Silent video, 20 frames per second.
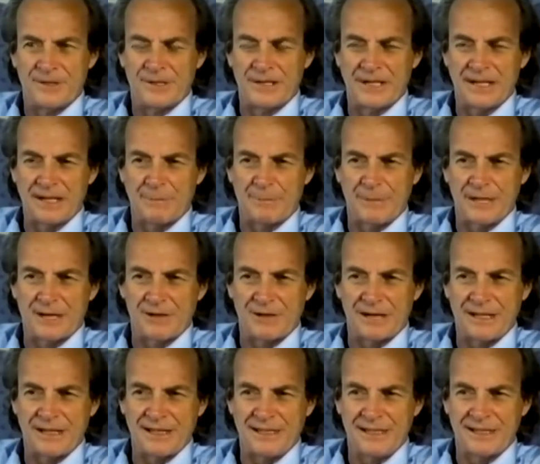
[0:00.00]
You get a better
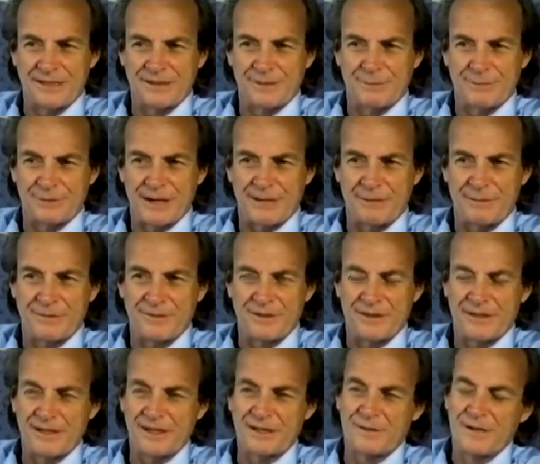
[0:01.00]
idea of the problem if you
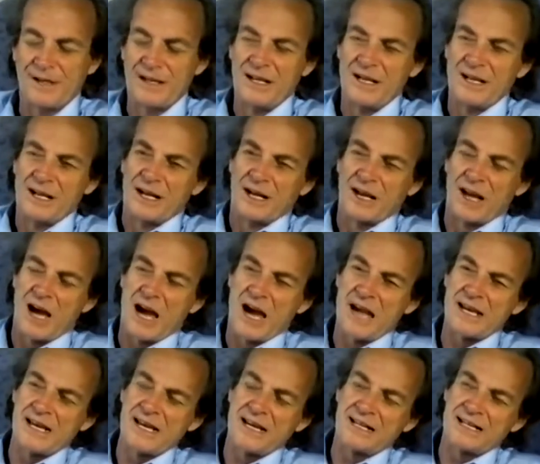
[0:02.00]
think of
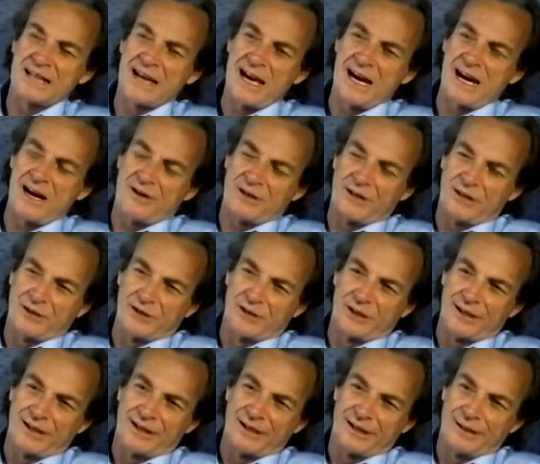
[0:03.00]
lying down and
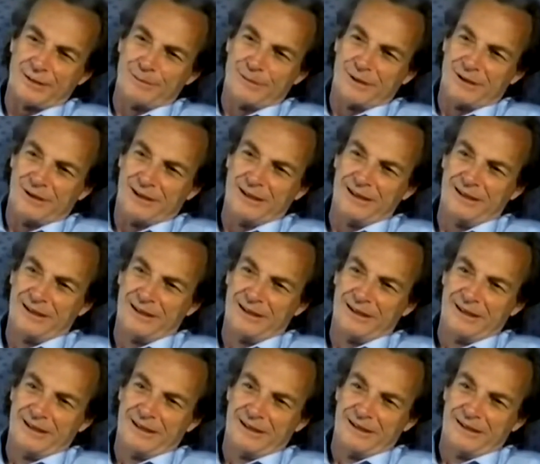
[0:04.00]
looking at the mirror.
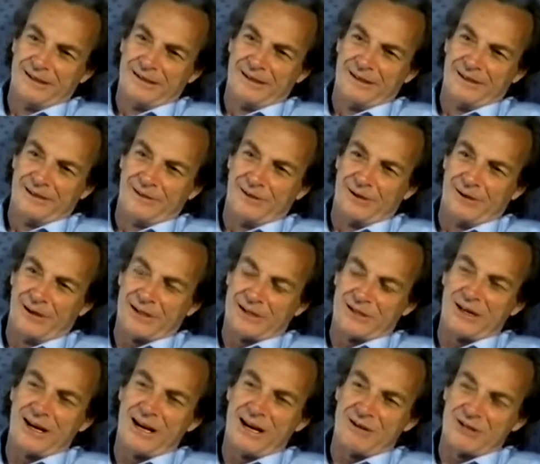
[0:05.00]
All right,
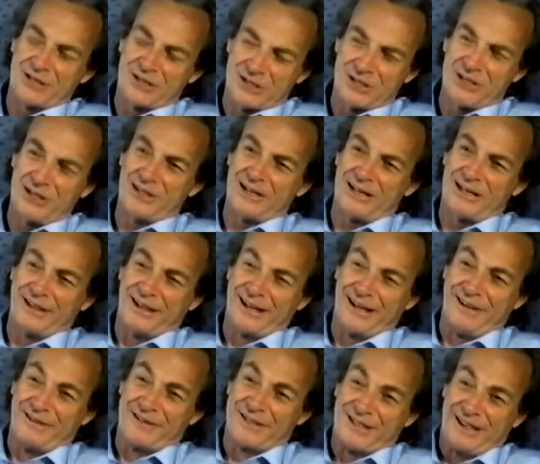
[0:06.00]
your hair is still on the
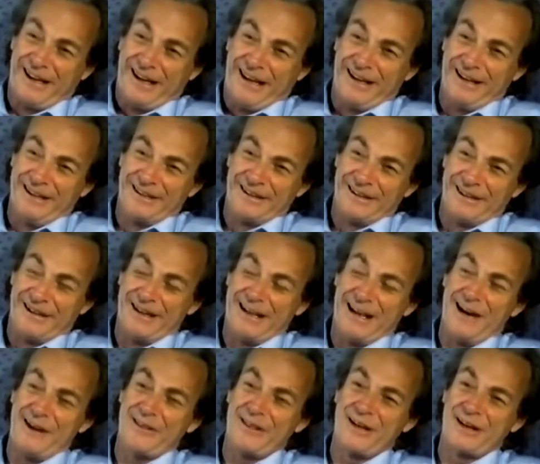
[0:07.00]
left side, and
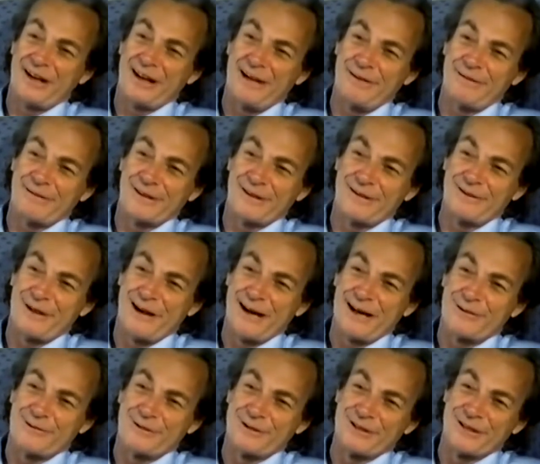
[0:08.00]
now the left and
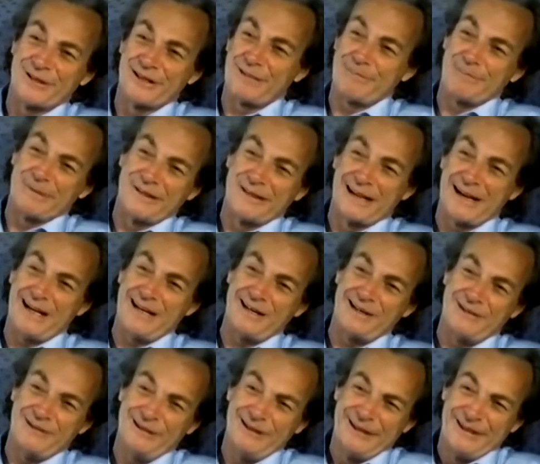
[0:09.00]
right was the up and
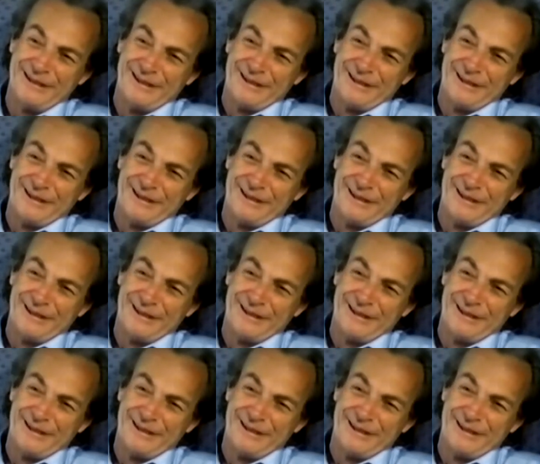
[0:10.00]
down,